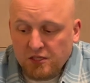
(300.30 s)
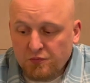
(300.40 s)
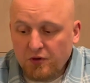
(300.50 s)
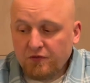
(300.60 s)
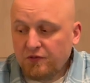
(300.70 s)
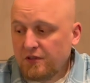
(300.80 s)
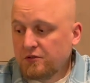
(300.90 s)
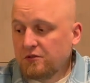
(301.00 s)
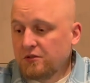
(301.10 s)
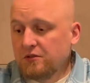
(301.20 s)

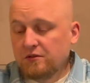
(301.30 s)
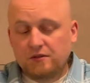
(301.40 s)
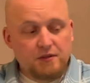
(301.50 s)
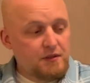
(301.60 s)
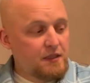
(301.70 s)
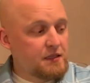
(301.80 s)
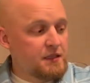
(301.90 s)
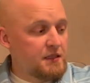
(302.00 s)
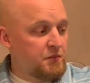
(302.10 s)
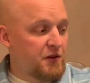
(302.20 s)
Springfield, as I
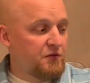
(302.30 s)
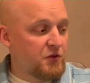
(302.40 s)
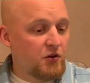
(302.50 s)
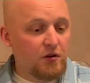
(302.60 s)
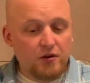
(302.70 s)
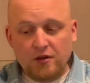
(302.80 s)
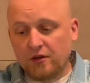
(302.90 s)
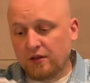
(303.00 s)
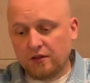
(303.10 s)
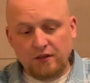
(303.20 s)
said, by far
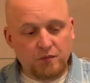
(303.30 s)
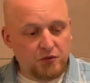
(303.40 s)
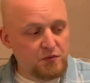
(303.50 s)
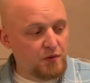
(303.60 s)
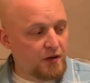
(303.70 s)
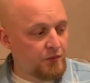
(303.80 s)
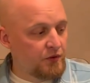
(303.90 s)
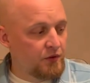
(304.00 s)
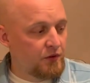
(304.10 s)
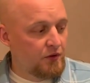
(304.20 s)
the most
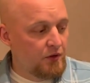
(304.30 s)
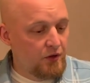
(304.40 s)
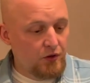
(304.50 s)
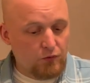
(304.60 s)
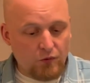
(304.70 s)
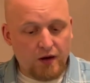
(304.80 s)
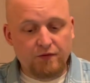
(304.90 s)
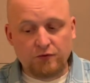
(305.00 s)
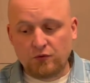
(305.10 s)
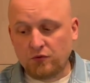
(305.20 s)
popular
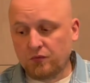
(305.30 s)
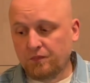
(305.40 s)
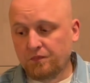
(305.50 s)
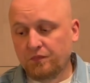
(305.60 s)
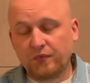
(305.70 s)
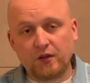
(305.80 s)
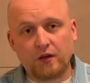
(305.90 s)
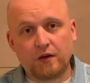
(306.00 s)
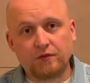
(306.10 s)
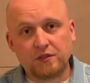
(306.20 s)
rifle
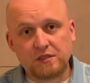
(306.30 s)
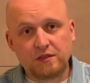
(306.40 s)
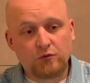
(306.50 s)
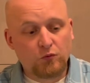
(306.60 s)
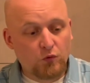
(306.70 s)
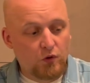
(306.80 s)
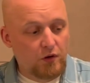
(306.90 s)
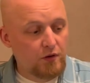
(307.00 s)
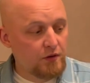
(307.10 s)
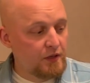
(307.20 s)
of the Civil
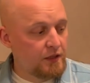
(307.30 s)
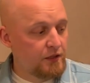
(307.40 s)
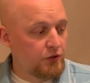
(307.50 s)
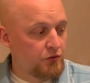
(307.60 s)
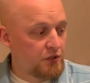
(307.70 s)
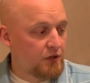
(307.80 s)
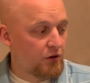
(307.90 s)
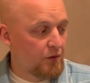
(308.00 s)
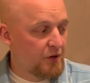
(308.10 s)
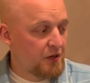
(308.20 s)
War in the Union
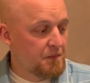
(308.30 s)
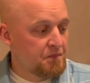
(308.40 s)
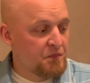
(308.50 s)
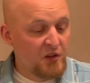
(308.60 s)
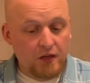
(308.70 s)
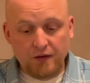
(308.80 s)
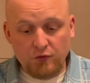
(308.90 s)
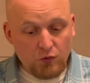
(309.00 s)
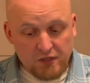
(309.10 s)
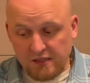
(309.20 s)
Army. If
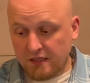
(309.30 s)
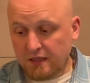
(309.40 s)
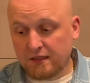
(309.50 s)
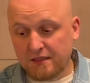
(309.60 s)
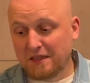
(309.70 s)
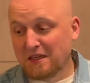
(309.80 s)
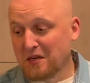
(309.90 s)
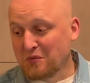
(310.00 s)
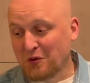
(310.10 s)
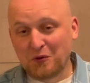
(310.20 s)
you want to see this thing
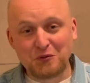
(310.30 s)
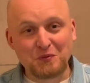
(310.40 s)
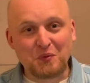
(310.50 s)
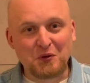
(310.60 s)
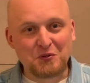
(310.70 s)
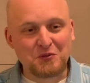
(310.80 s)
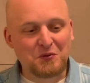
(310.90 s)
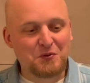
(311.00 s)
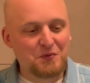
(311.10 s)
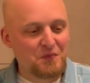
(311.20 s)
up close and
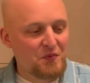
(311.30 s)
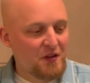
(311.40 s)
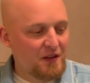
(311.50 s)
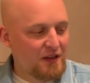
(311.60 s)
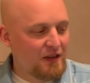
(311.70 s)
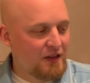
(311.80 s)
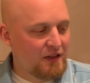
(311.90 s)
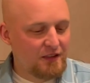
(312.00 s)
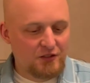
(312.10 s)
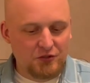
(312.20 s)
personal,
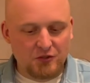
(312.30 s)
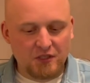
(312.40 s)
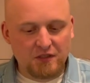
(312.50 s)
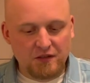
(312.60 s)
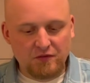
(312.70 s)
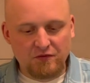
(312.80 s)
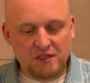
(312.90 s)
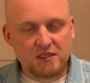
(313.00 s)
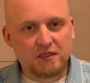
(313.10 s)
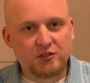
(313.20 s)
you can
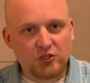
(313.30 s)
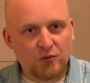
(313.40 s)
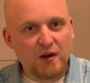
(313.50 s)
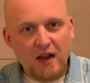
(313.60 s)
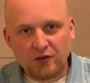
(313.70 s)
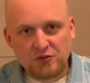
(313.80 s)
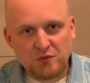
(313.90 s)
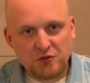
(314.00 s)
visit the Sherman House